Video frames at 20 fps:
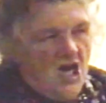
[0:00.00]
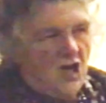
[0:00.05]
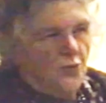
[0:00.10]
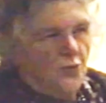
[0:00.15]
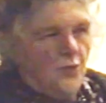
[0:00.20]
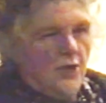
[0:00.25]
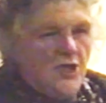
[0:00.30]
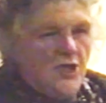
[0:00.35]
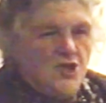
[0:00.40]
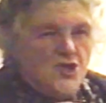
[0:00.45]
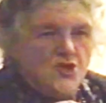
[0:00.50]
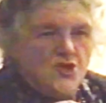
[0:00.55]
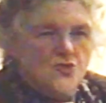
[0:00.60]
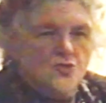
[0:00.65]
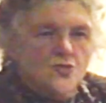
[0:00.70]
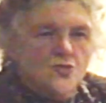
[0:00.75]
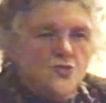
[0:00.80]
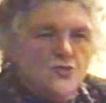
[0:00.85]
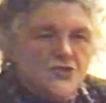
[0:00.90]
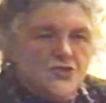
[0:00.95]
and will
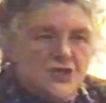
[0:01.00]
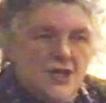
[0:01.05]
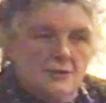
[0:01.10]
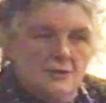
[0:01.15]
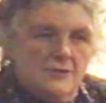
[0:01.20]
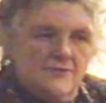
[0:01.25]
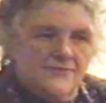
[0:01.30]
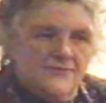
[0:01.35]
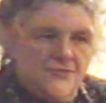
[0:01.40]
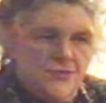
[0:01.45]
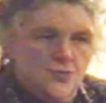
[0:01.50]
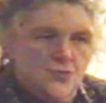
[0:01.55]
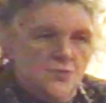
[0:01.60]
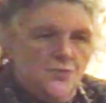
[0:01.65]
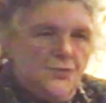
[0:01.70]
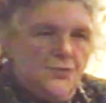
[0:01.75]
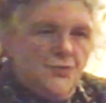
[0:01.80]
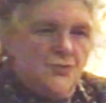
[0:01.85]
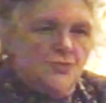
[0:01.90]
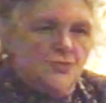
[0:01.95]
use our few
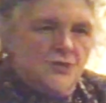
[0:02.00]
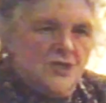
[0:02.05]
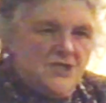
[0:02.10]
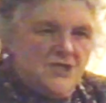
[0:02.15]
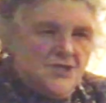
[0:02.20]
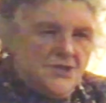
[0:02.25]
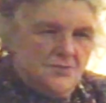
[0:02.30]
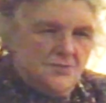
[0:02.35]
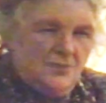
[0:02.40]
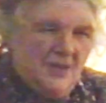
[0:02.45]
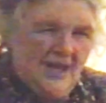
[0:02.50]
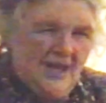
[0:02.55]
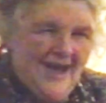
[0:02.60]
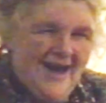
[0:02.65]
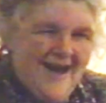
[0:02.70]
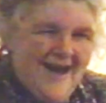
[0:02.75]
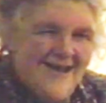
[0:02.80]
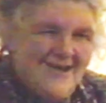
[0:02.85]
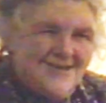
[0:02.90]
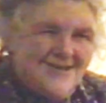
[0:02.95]
puny
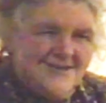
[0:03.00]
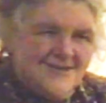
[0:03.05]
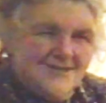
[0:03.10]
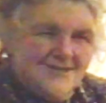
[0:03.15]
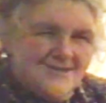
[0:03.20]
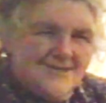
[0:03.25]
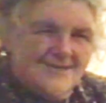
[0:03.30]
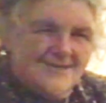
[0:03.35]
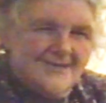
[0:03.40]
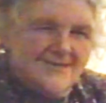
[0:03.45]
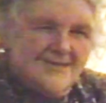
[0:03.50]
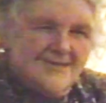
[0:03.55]
supplies